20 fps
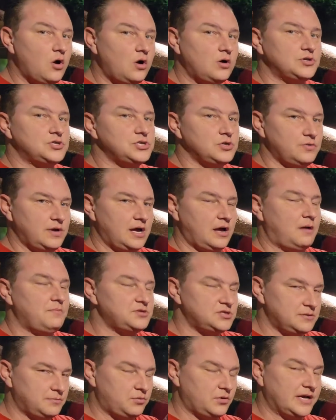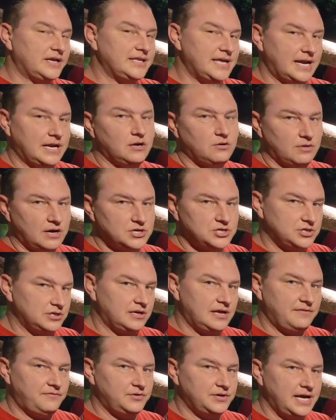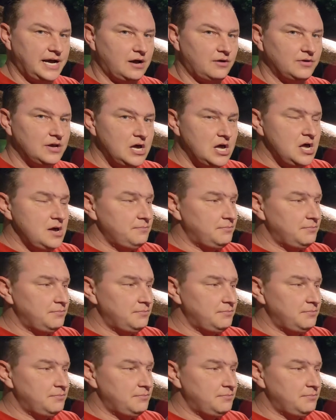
also helps to bring that aggression level down.